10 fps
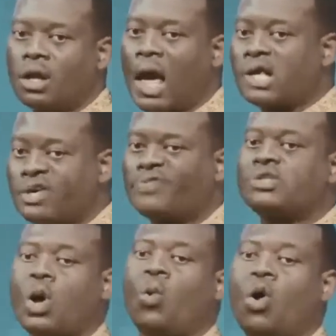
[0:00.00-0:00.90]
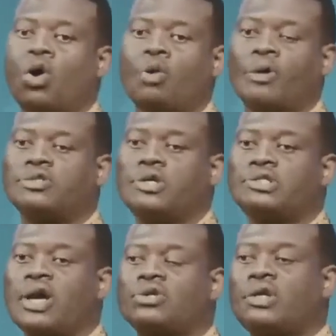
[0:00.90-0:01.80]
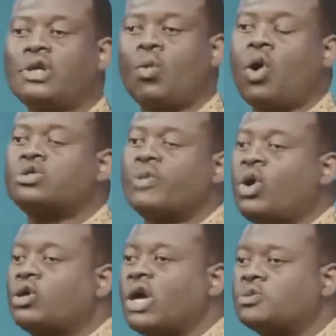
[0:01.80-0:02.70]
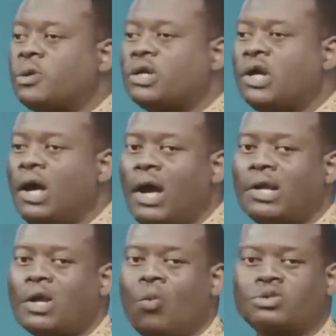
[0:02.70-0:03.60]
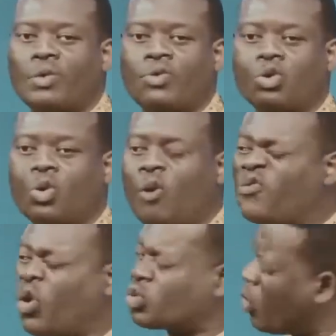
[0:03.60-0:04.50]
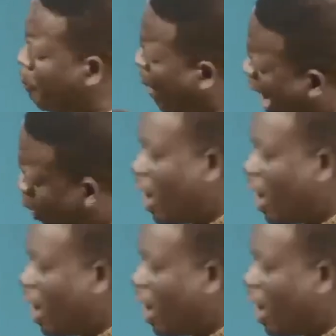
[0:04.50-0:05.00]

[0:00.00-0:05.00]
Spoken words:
as if it's your word, but it's actually the words of God you are speaking, and the words of God go forth with power.